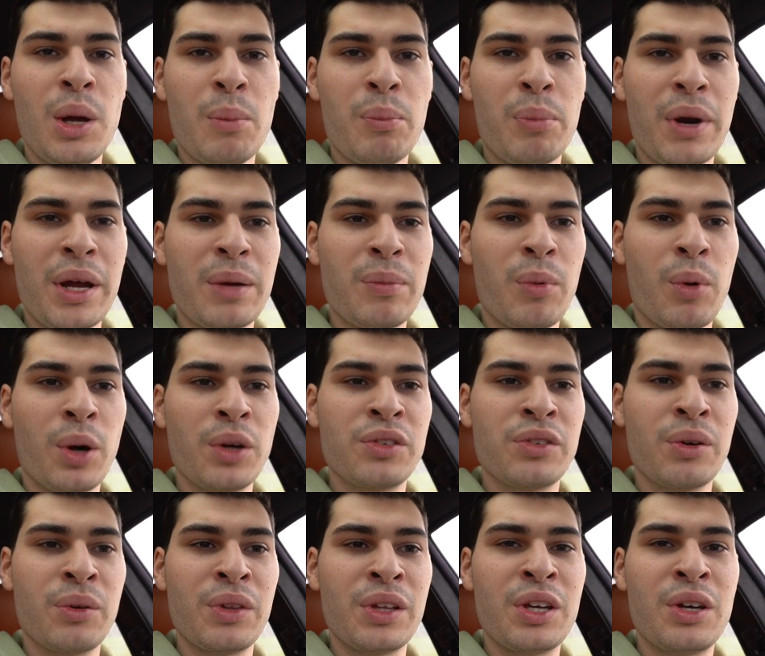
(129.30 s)
break more,
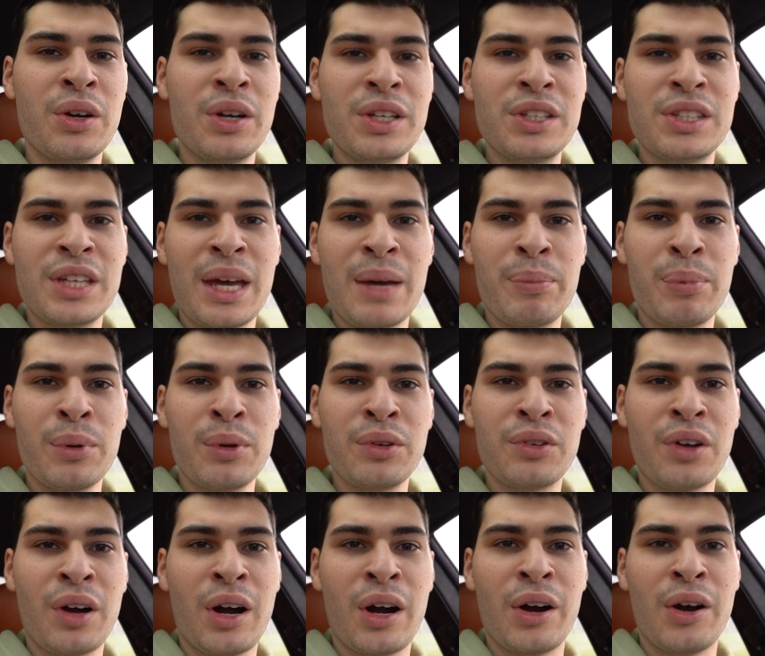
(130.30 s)
so the good
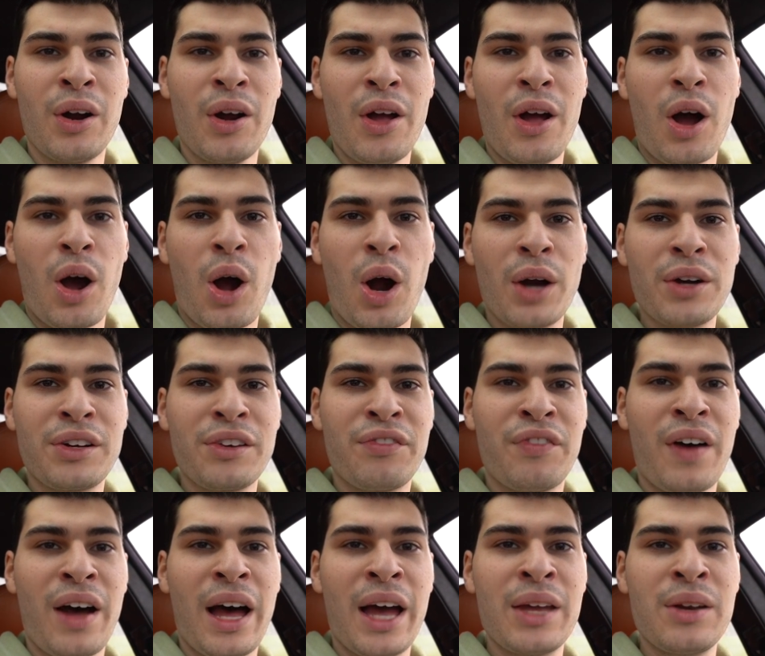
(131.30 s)
examples are hard to
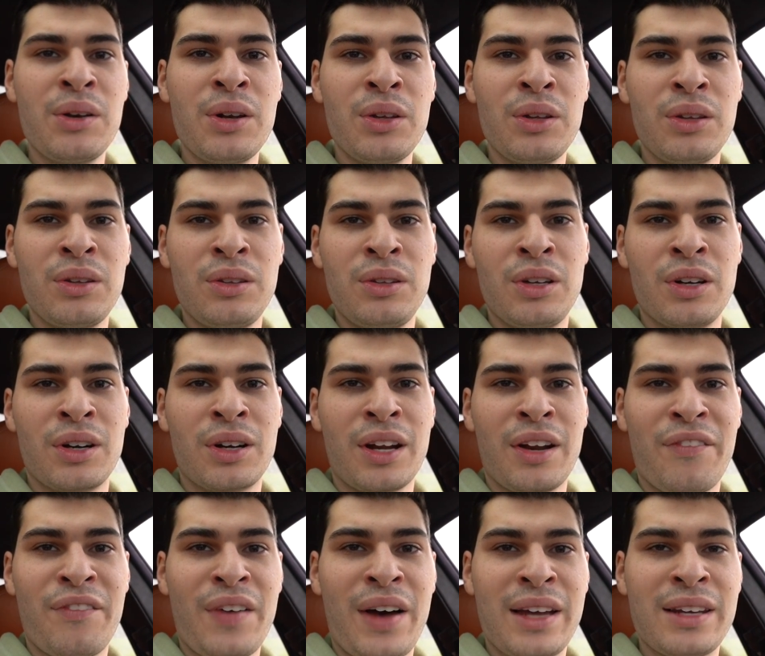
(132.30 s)
find. You're
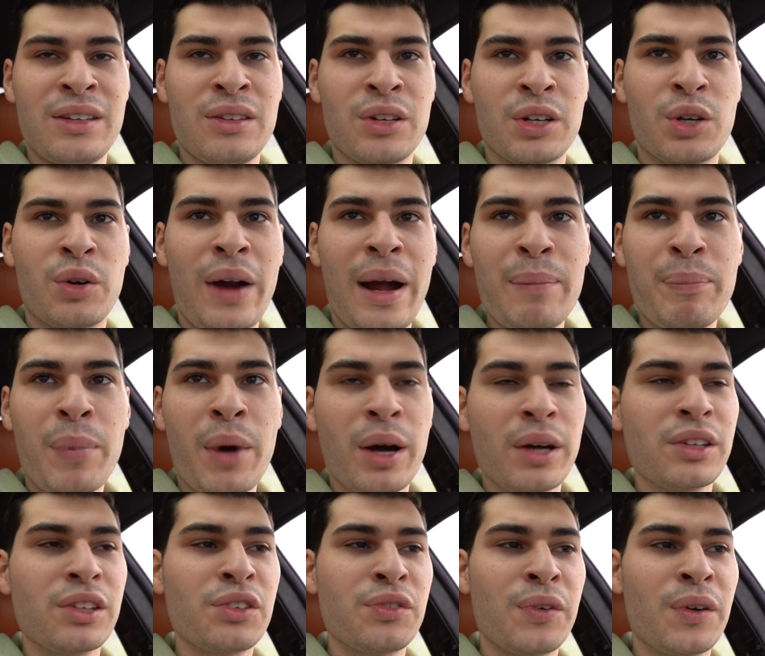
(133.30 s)
gonna find either crap
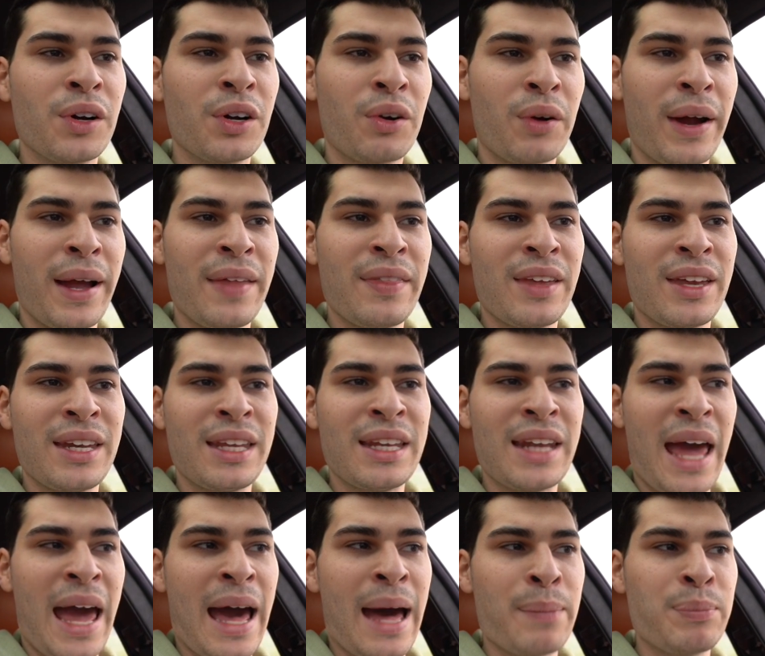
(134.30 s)
boxes for $1,000 that
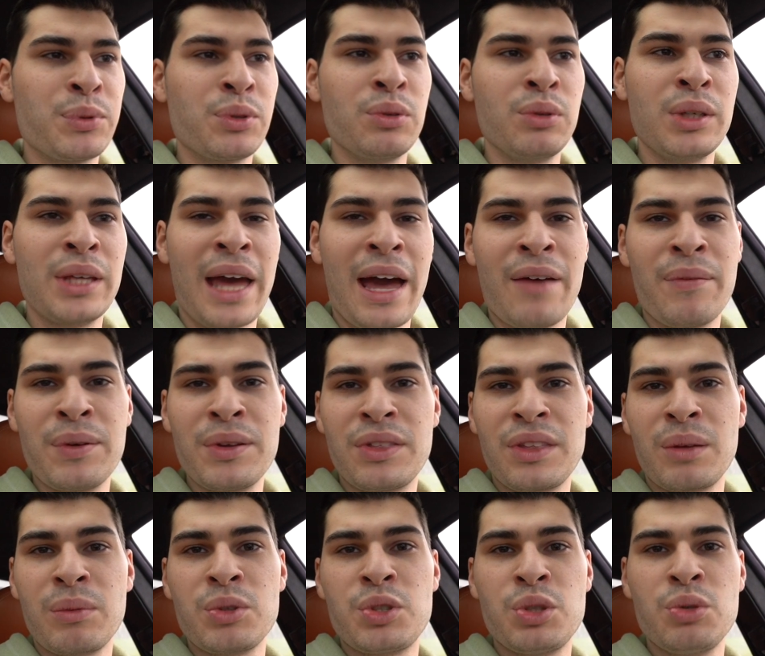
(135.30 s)
need absolutely
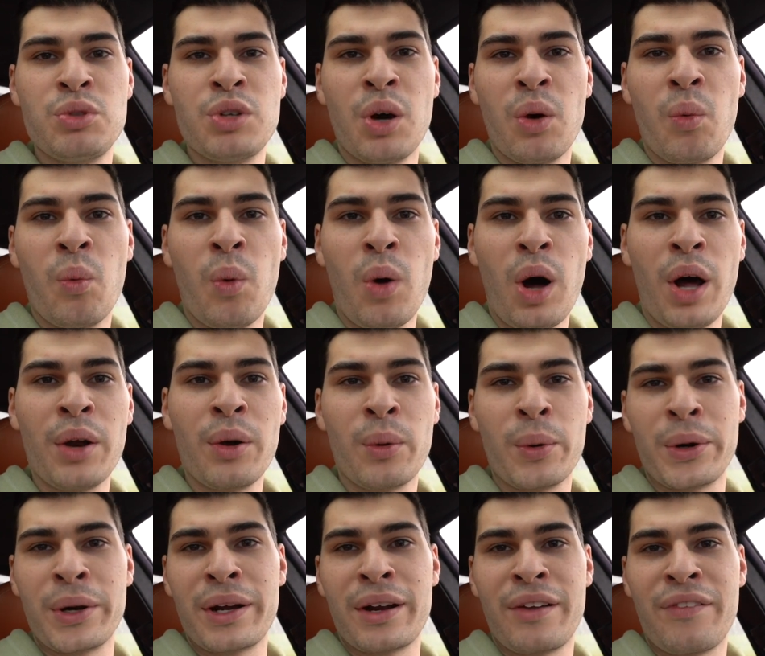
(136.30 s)
everything, which you don't want,
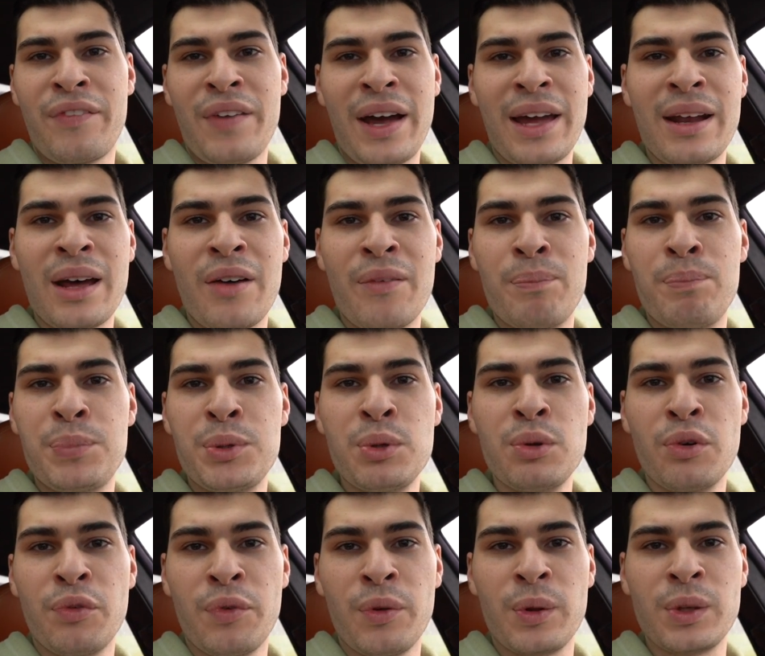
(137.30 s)
or you're gonna find a
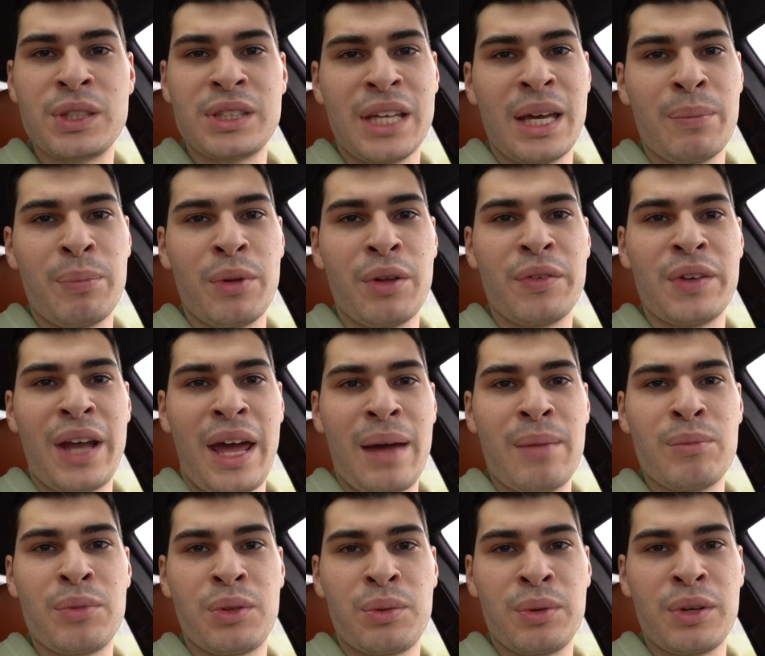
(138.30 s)
beautiful example of an
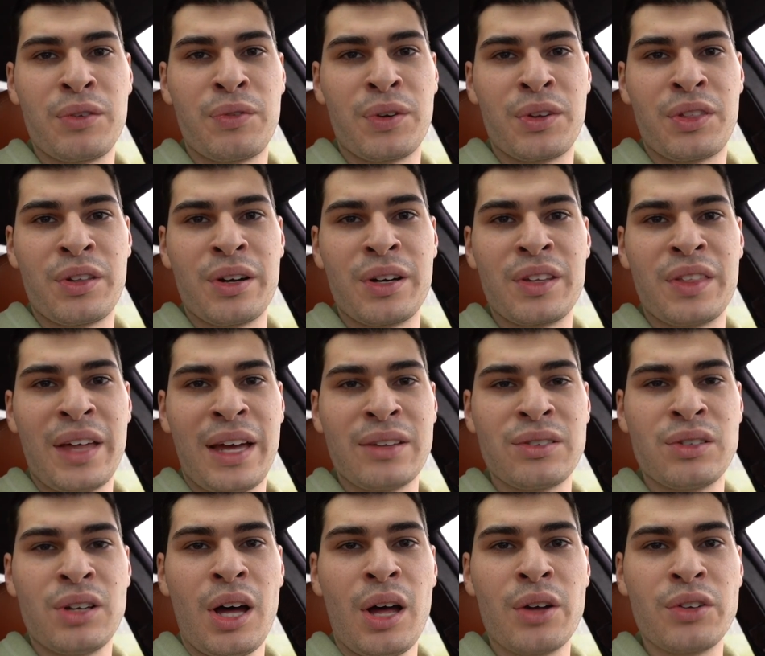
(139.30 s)
M3 for
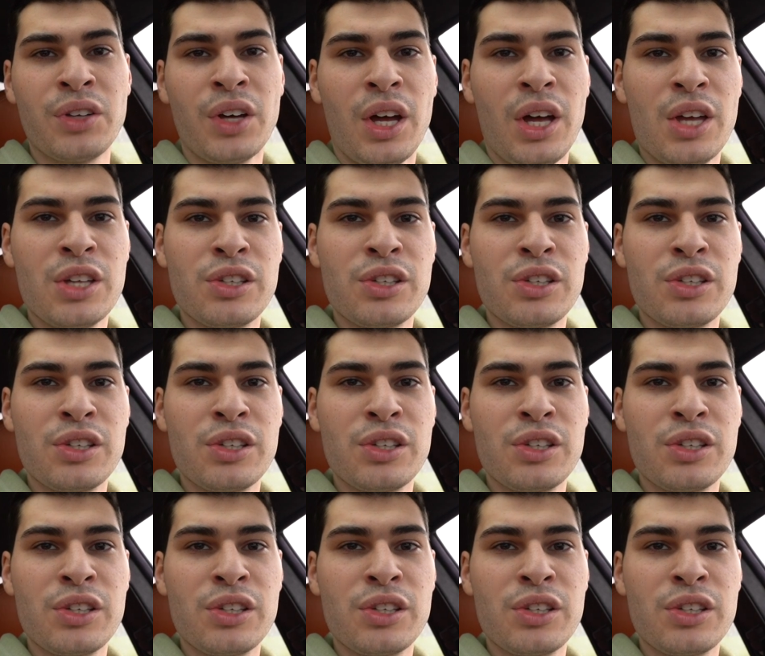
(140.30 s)
$30,000.